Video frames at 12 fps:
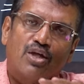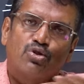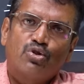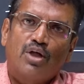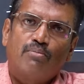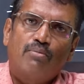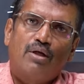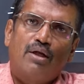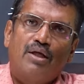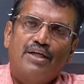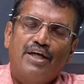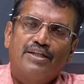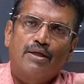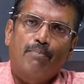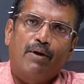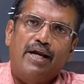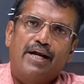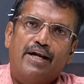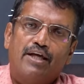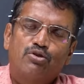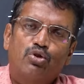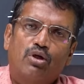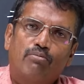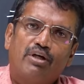isothermal uh, heat supply and
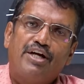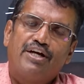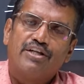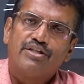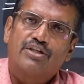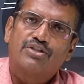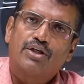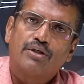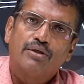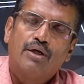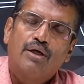isothermal heat rejection